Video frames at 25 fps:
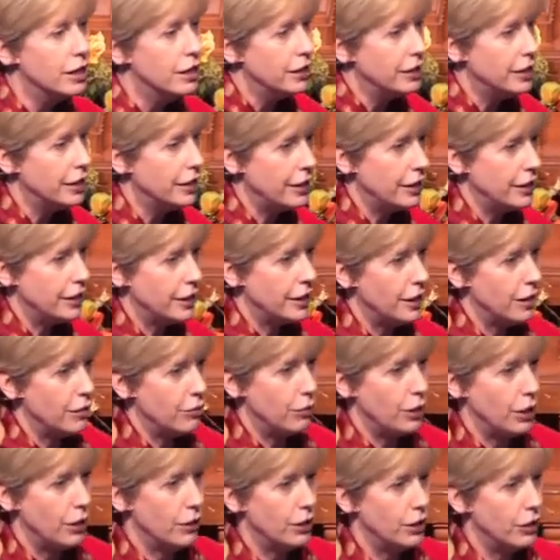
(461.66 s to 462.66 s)
needing to get
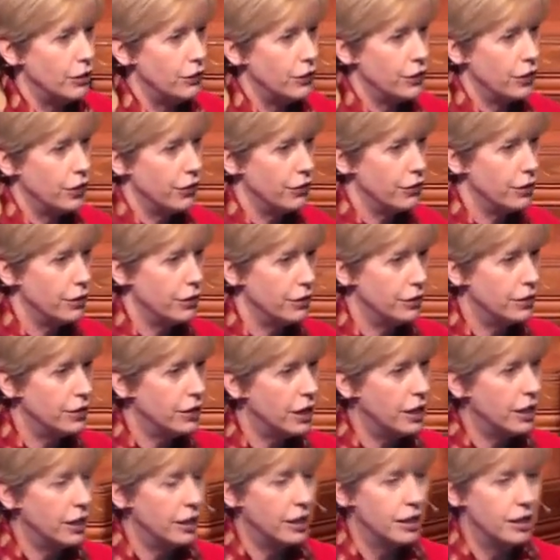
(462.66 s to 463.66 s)
married for the 3rd
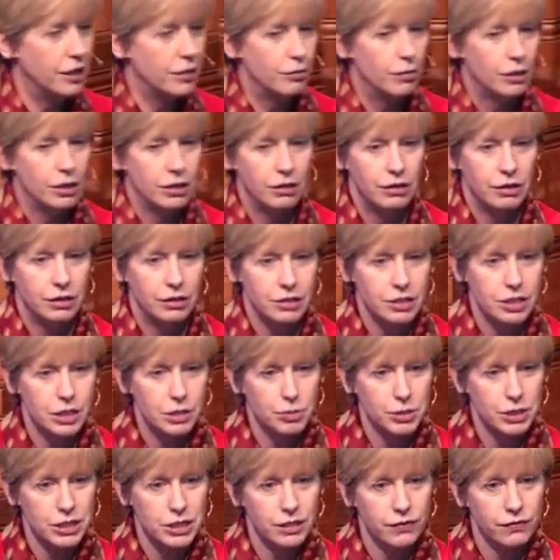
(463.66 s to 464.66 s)
time on a
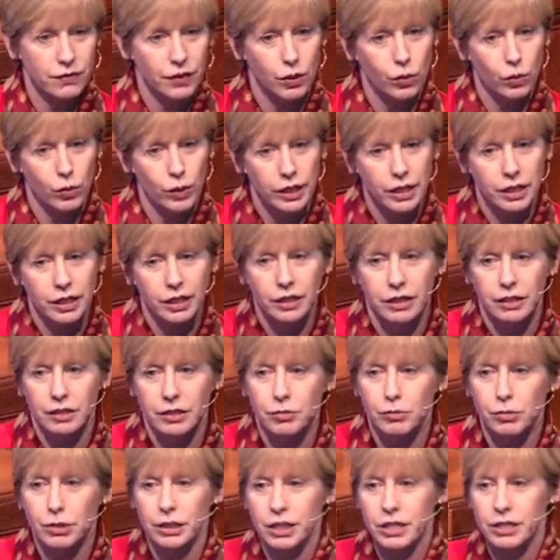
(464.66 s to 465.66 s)
specific
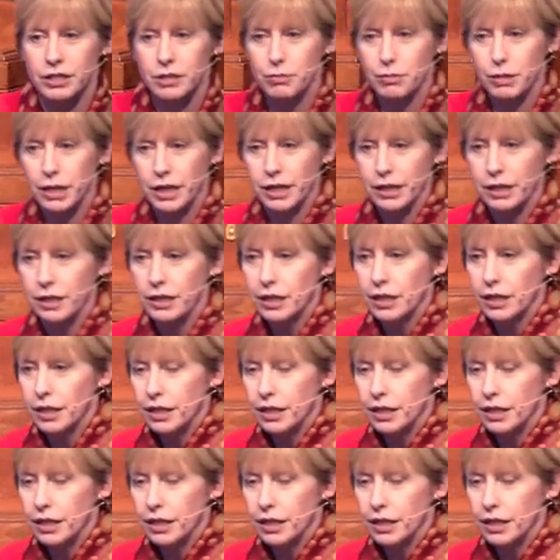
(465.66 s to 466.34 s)
weekend because my